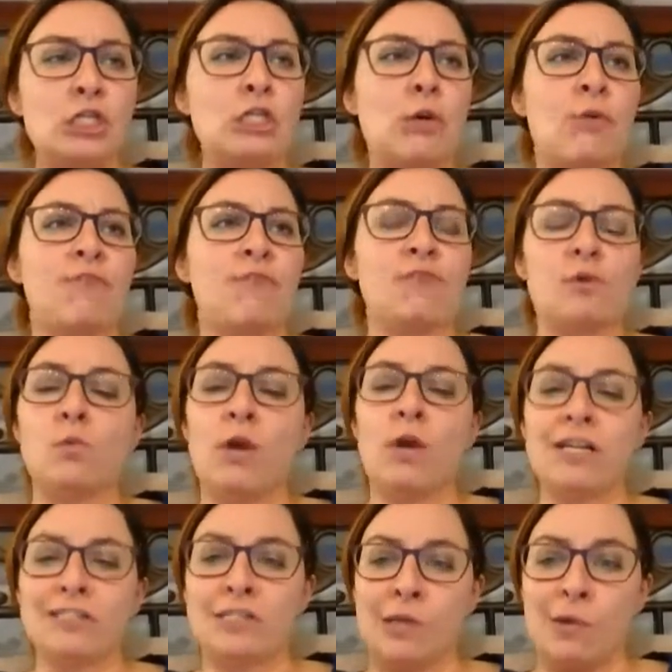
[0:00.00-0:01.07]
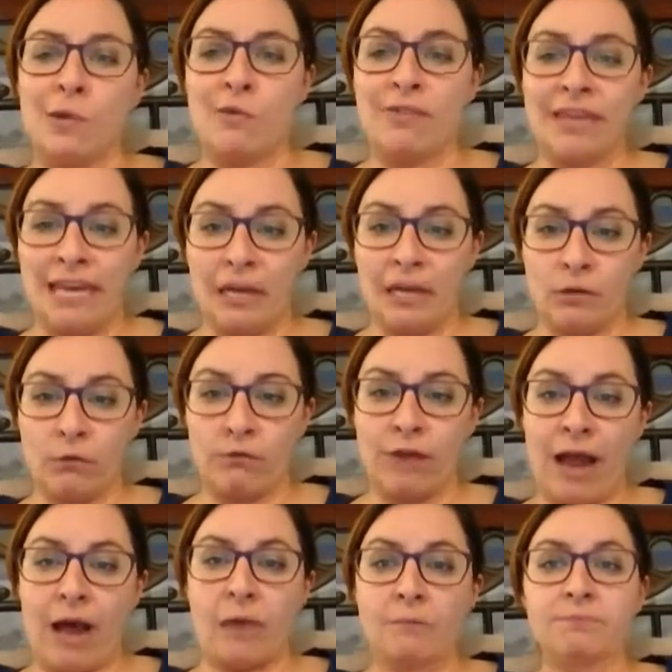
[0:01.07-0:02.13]
So if you want to go the candle
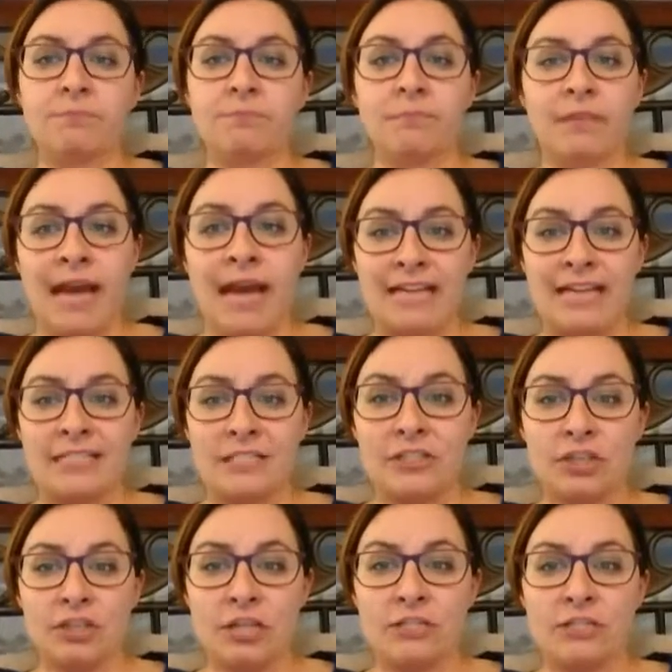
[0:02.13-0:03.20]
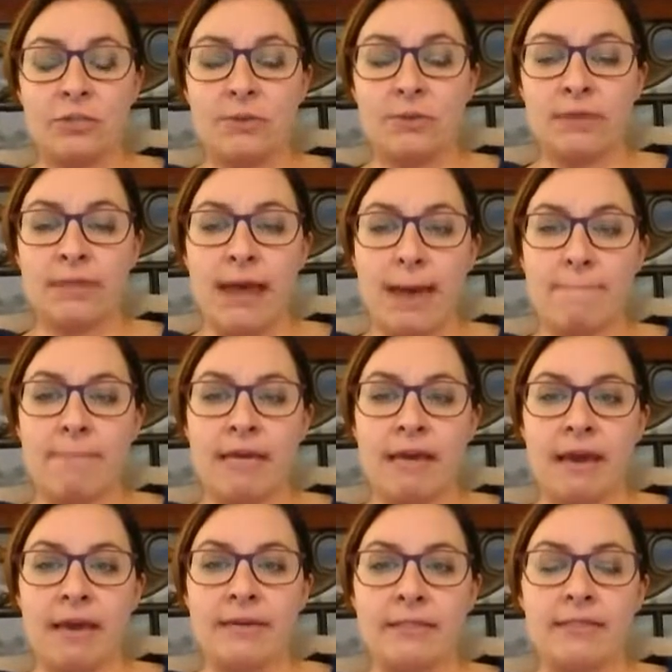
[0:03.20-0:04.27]
route, I suggest doing that
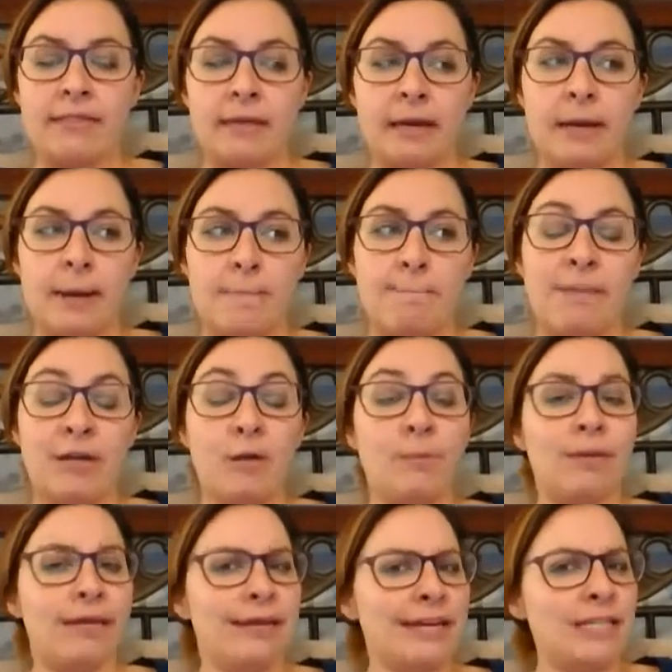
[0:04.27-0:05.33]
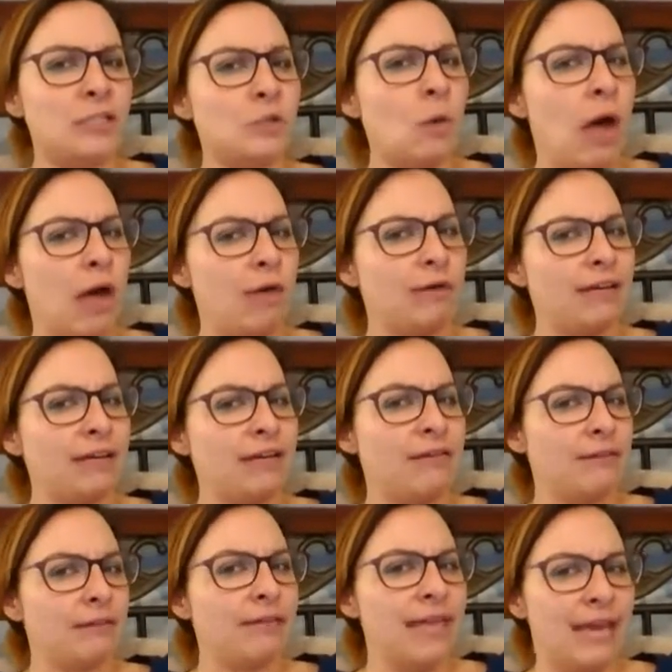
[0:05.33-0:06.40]
because um, it'll be a nice quality
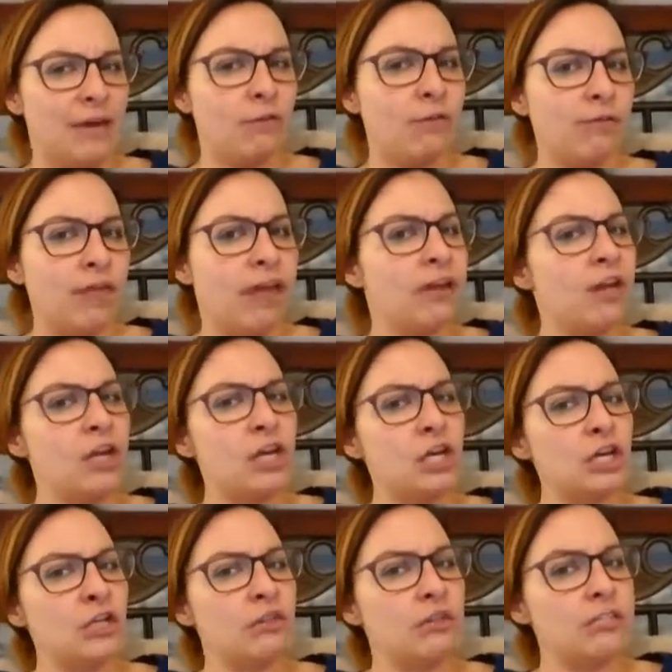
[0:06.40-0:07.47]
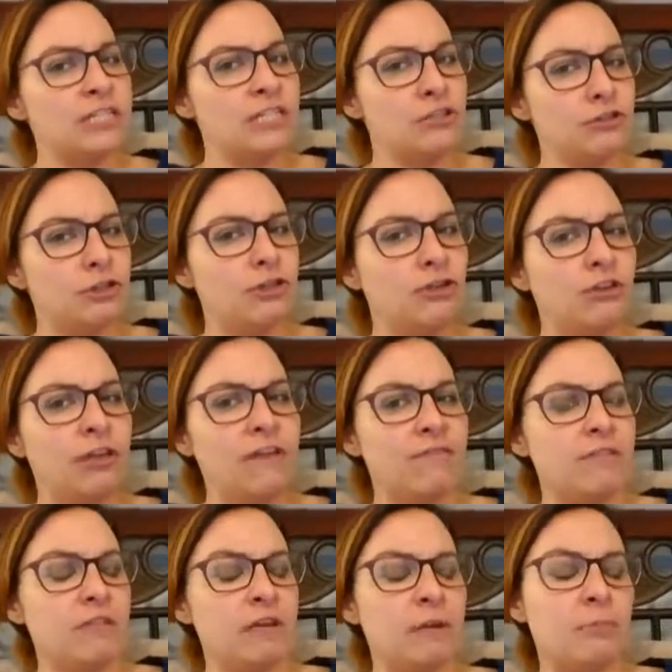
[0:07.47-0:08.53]
candle that the teacher in your life
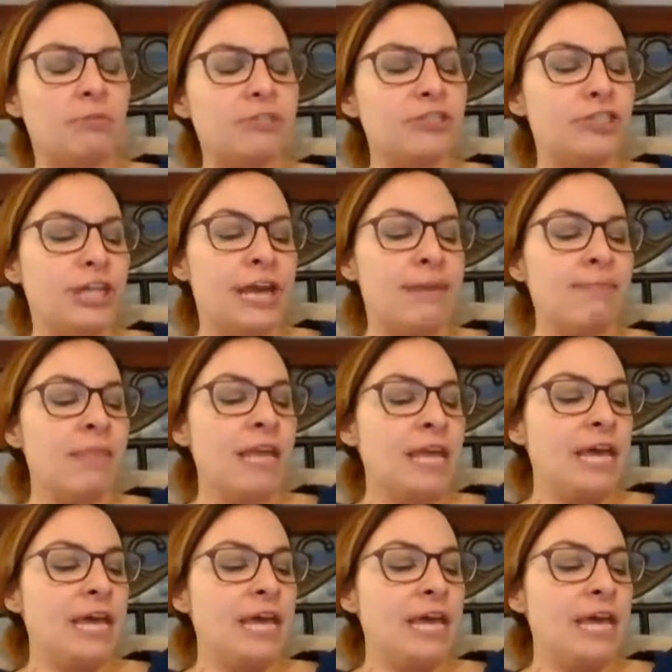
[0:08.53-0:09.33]
is going to appreciate.